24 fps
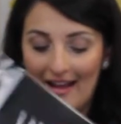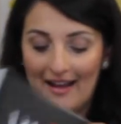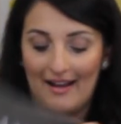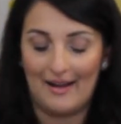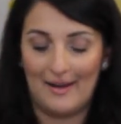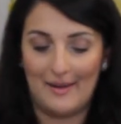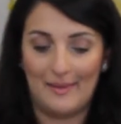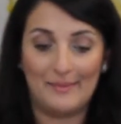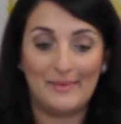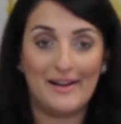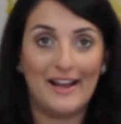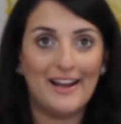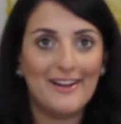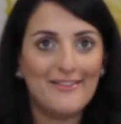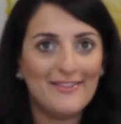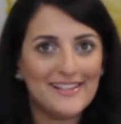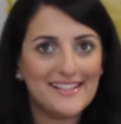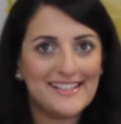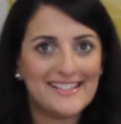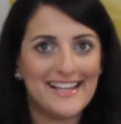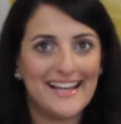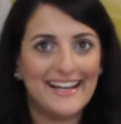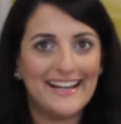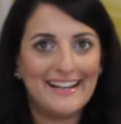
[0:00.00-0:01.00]
I'm kind of
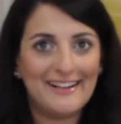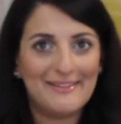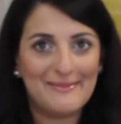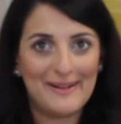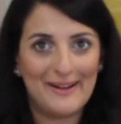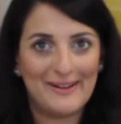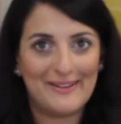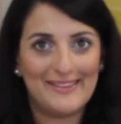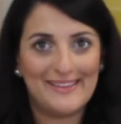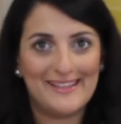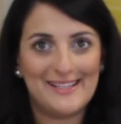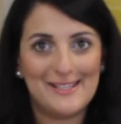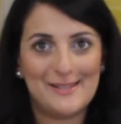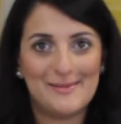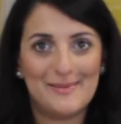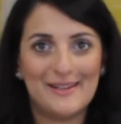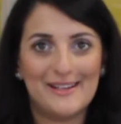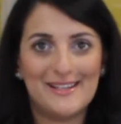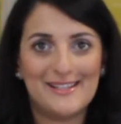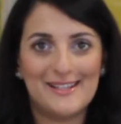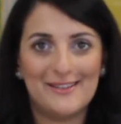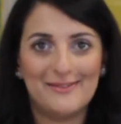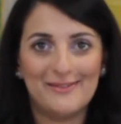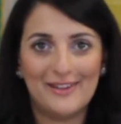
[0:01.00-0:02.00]
excited about this
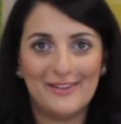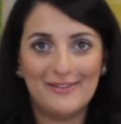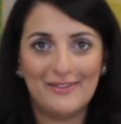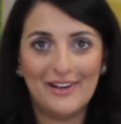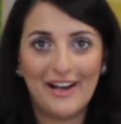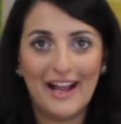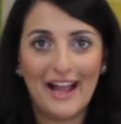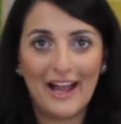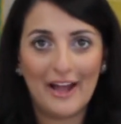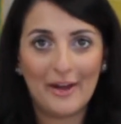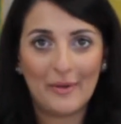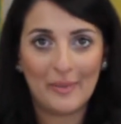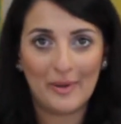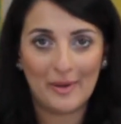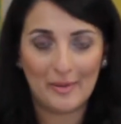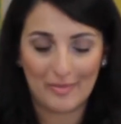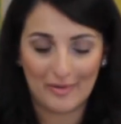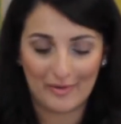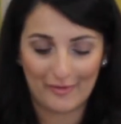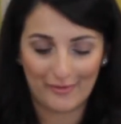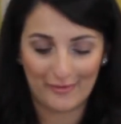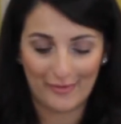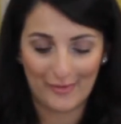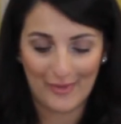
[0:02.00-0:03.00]
because I've never had one
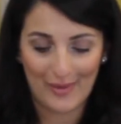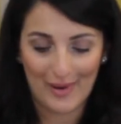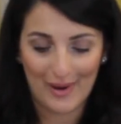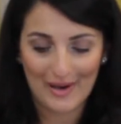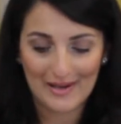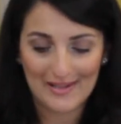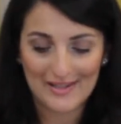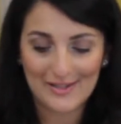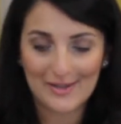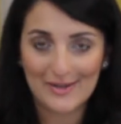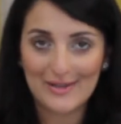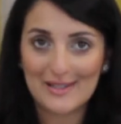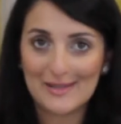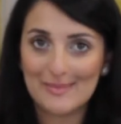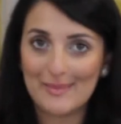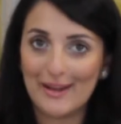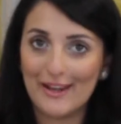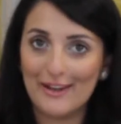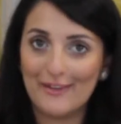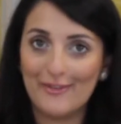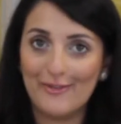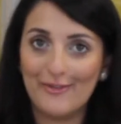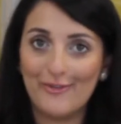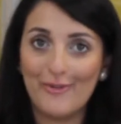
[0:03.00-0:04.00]
before. So it's
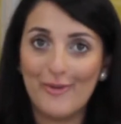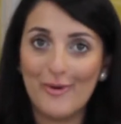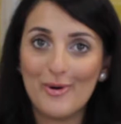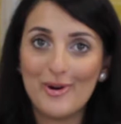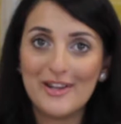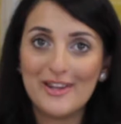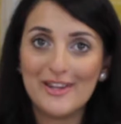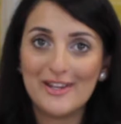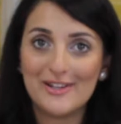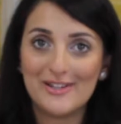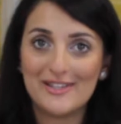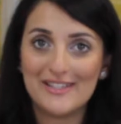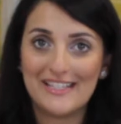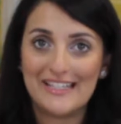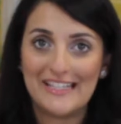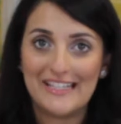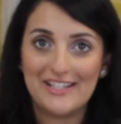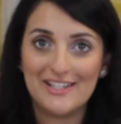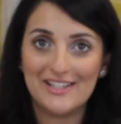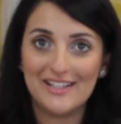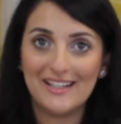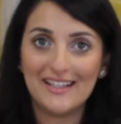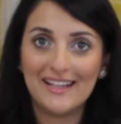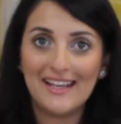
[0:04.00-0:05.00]
my 4th year
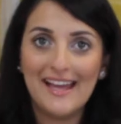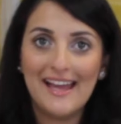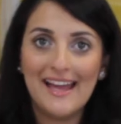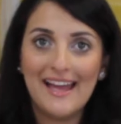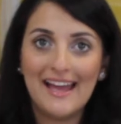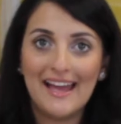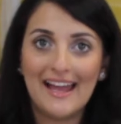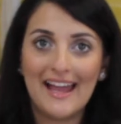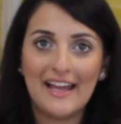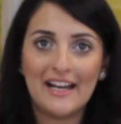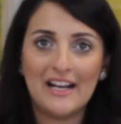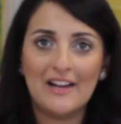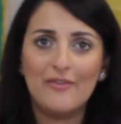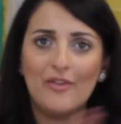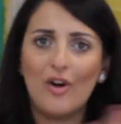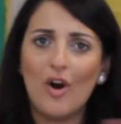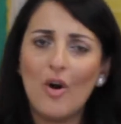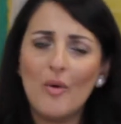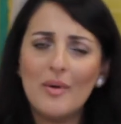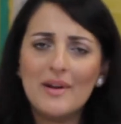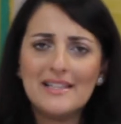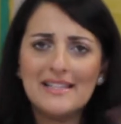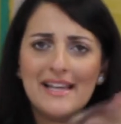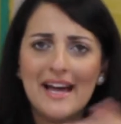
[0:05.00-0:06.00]
teaching, and I've
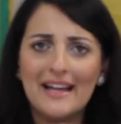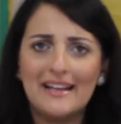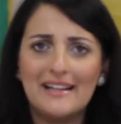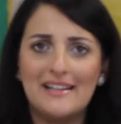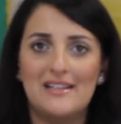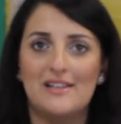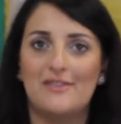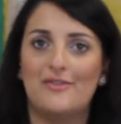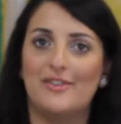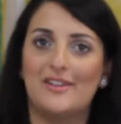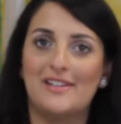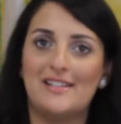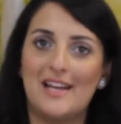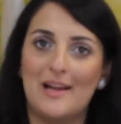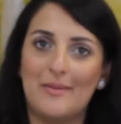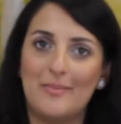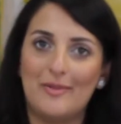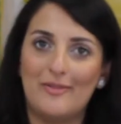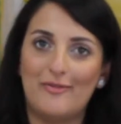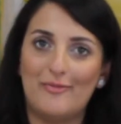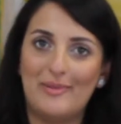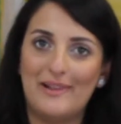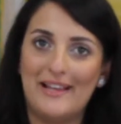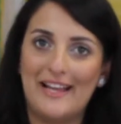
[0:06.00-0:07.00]
always had a different
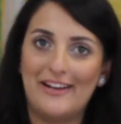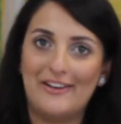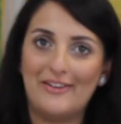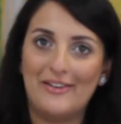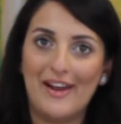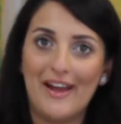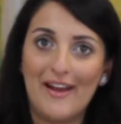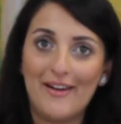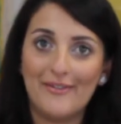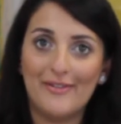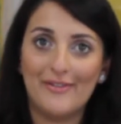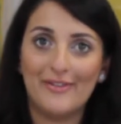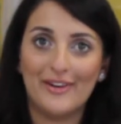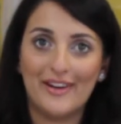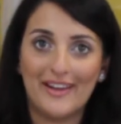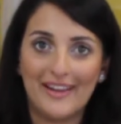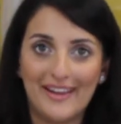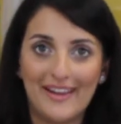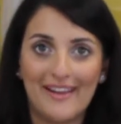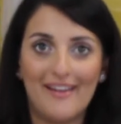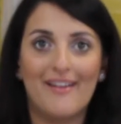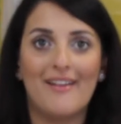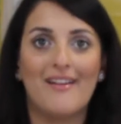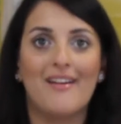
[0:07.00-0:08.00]
type of planner every
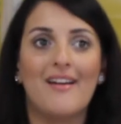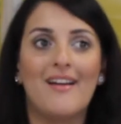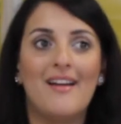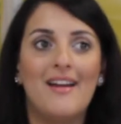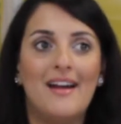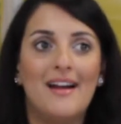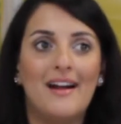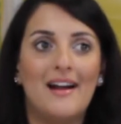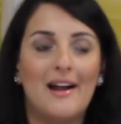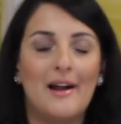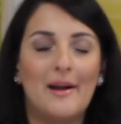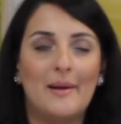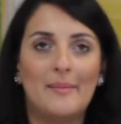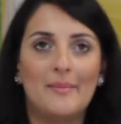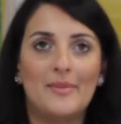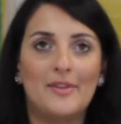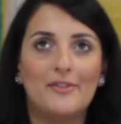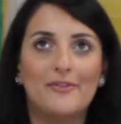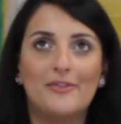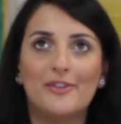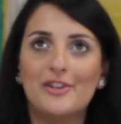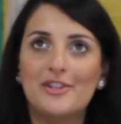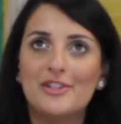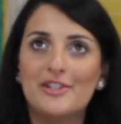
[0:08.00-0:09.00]
year.
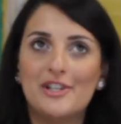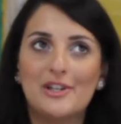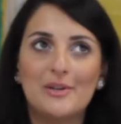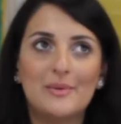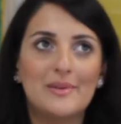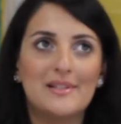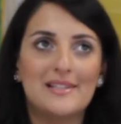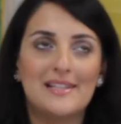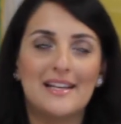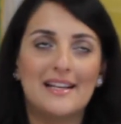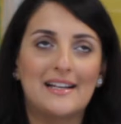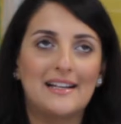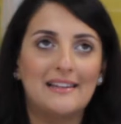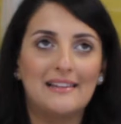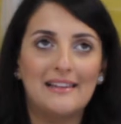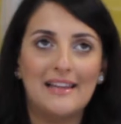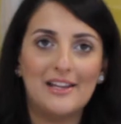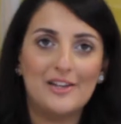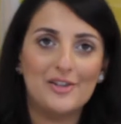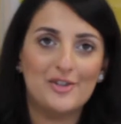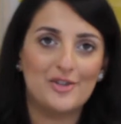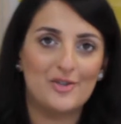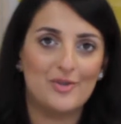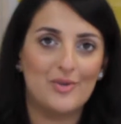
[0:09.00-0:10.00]
The first year was like a
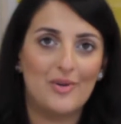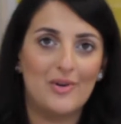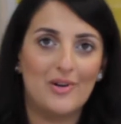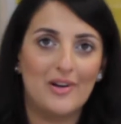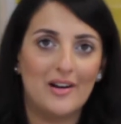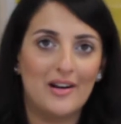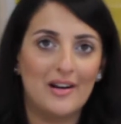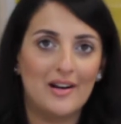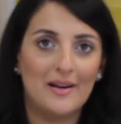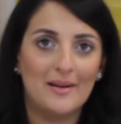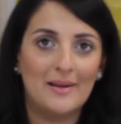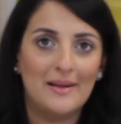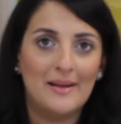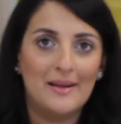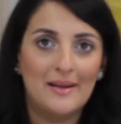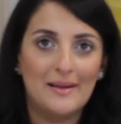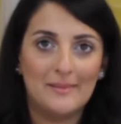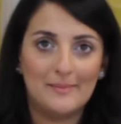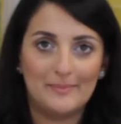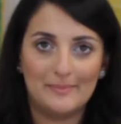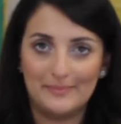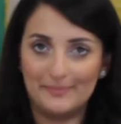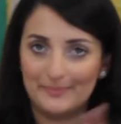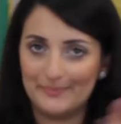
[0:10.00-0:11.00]
Lakeshore
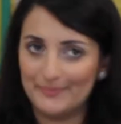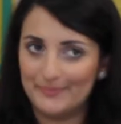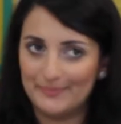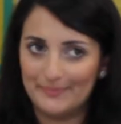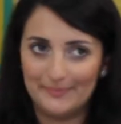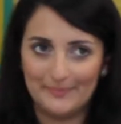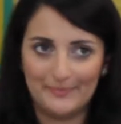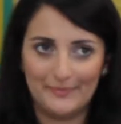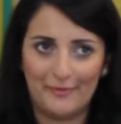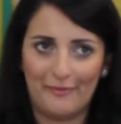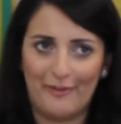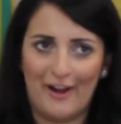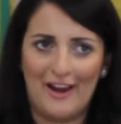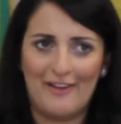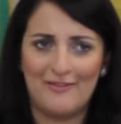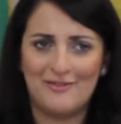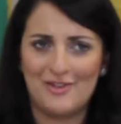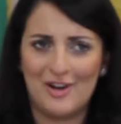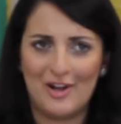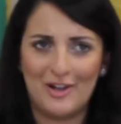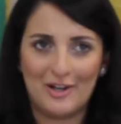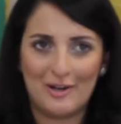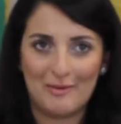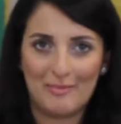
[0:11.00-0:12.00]

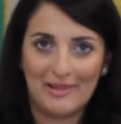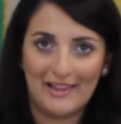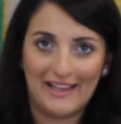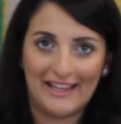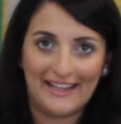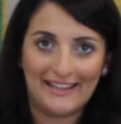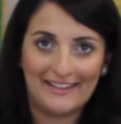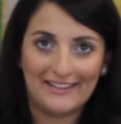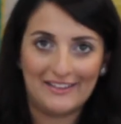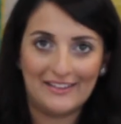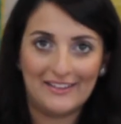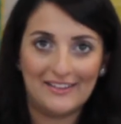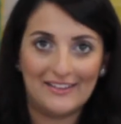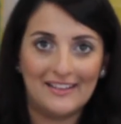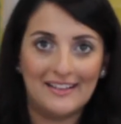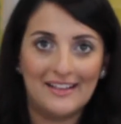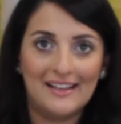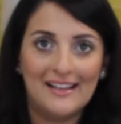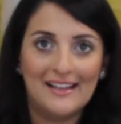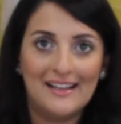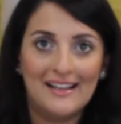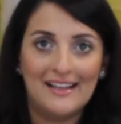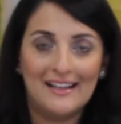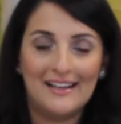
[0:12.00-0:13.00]
$5 planner.
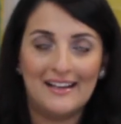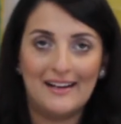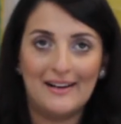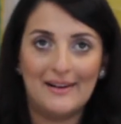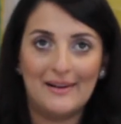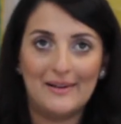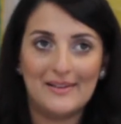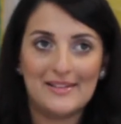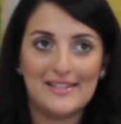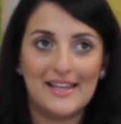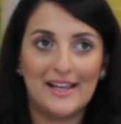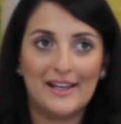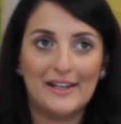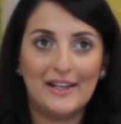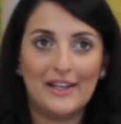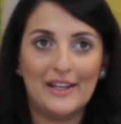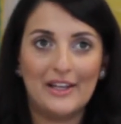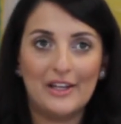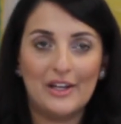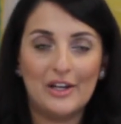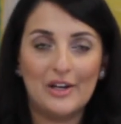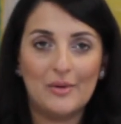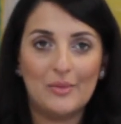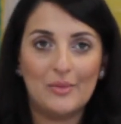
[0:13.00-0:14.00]

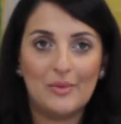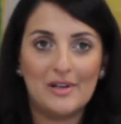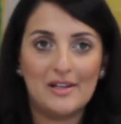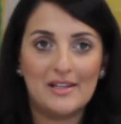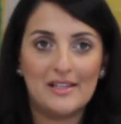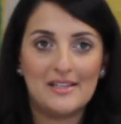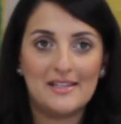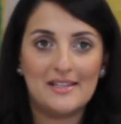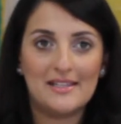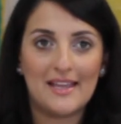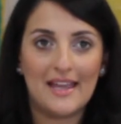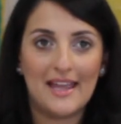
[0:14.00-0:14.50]
Second year was